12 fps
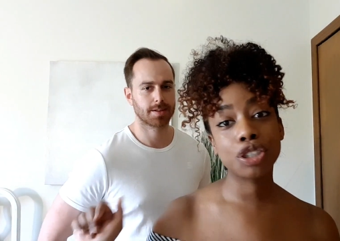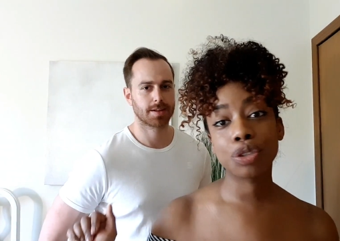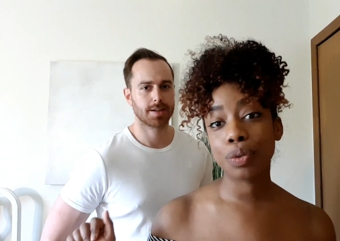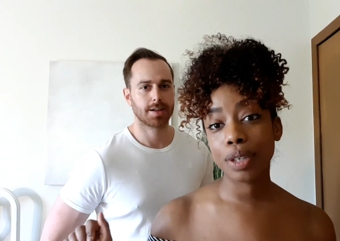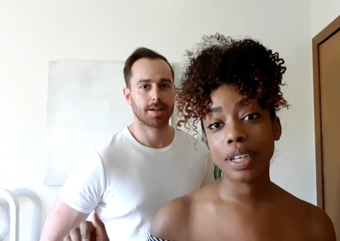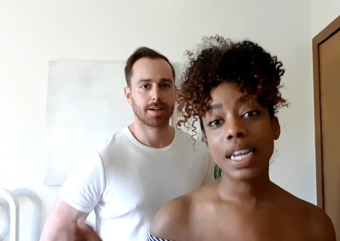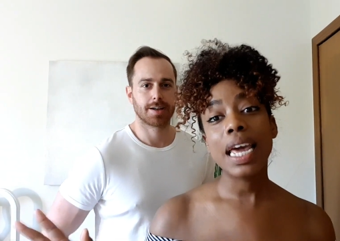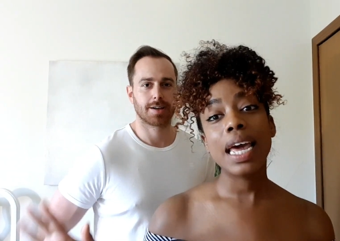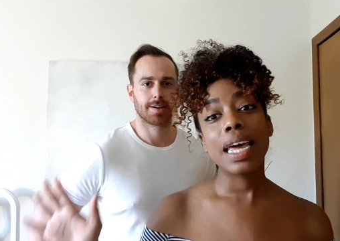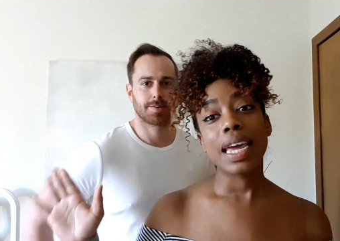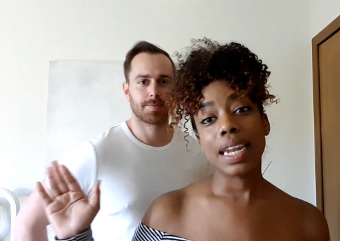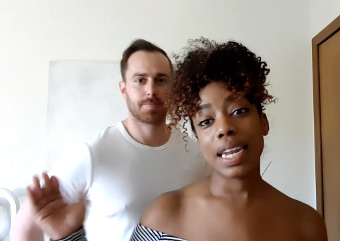Speaker 1: sure.
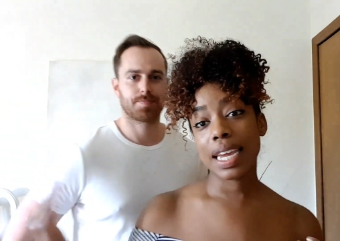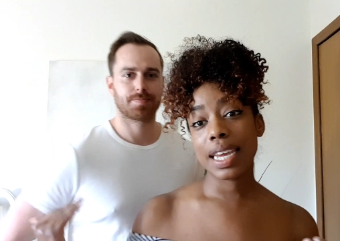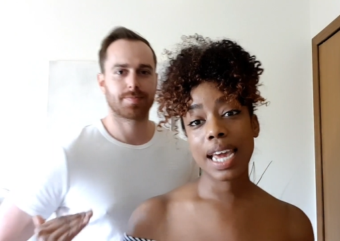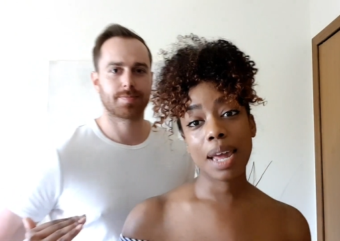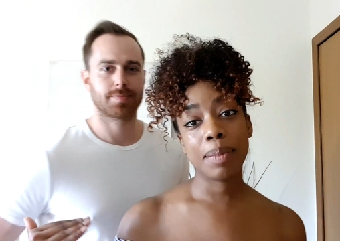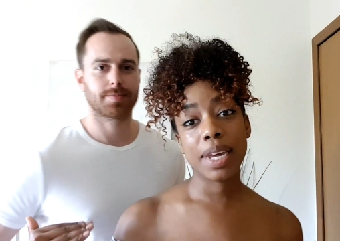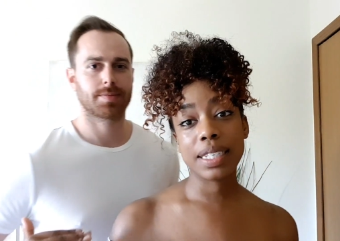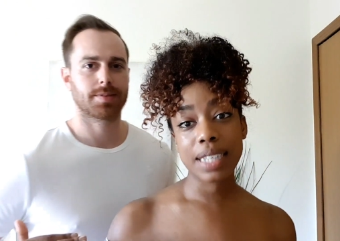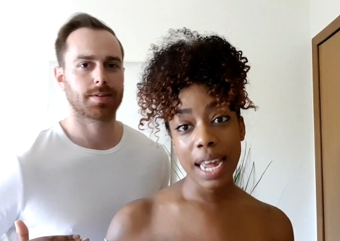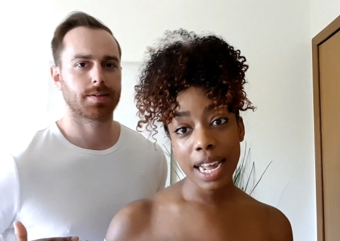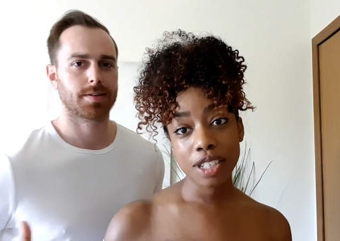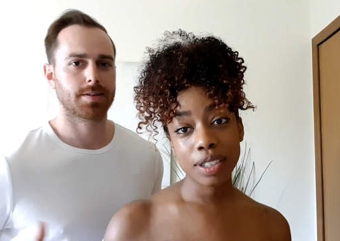And then he gave me his
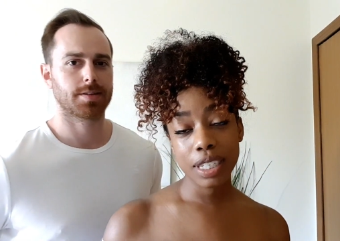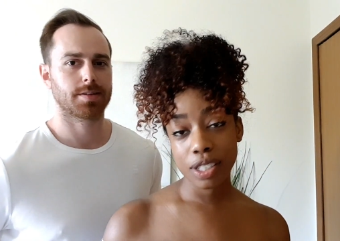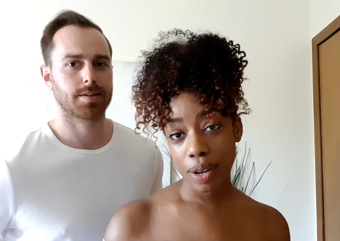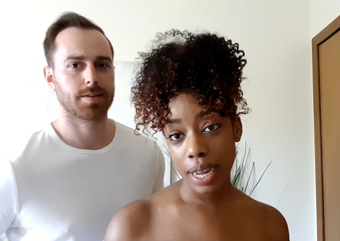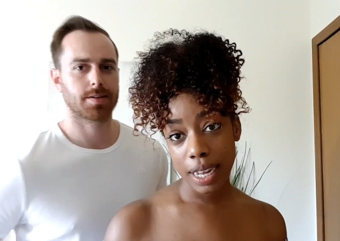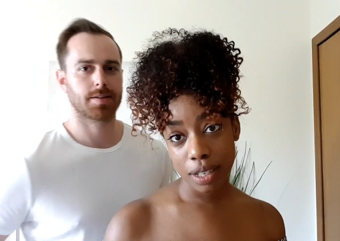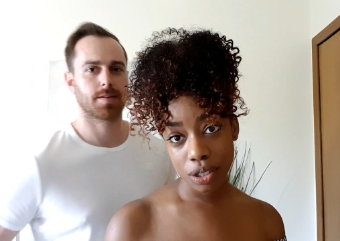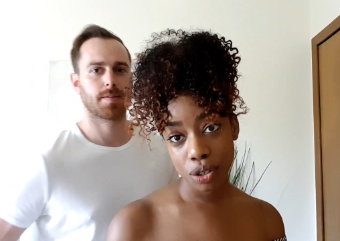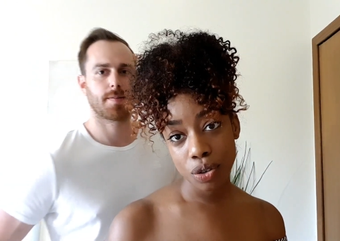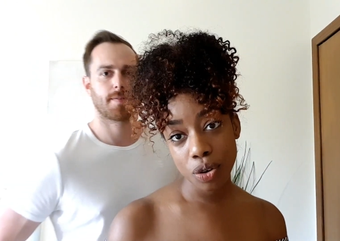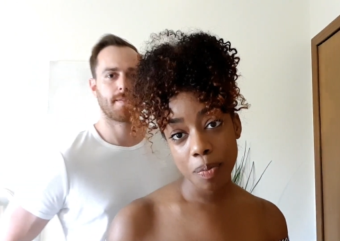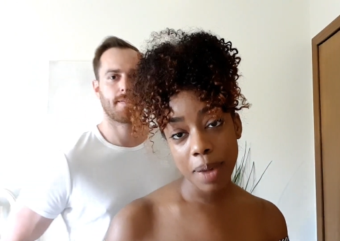address, so I had to
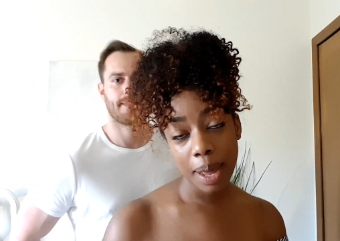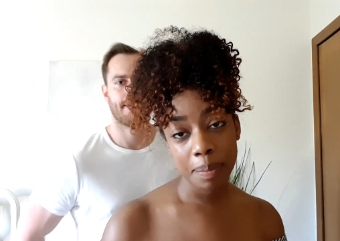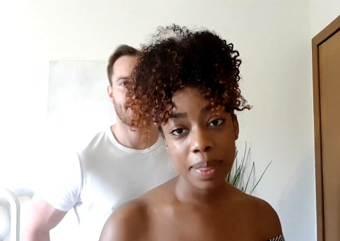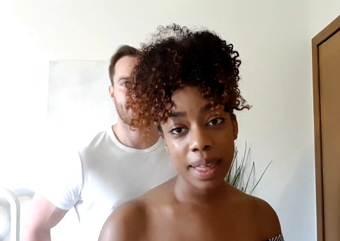Google map